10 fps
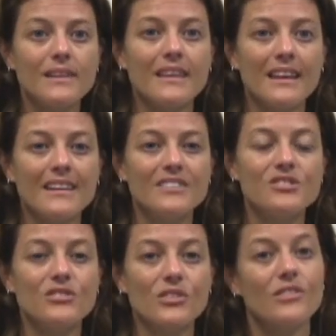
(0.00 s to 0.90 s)
but they need
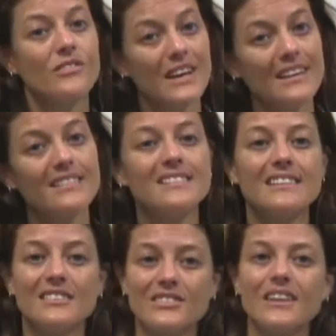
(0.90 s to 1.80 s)
to know the facts. They
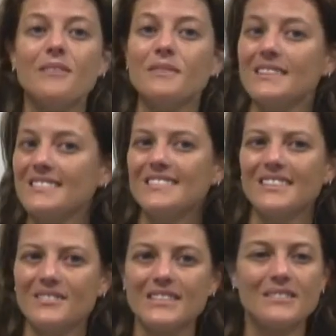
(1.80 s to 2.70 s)
need to come in and
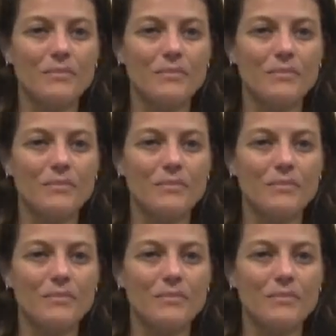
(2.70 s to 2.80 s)
see what it's